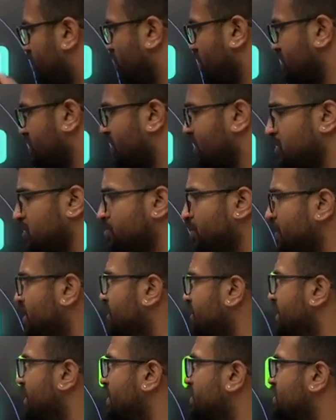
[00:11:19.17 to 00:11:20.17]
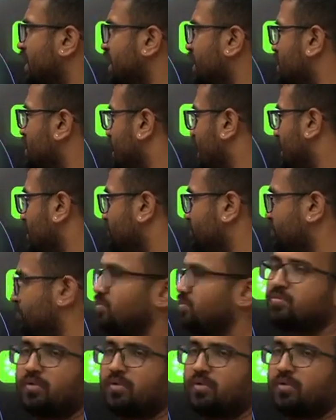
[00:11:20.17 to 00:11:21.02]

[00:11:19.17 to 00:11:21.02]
got these many things like live.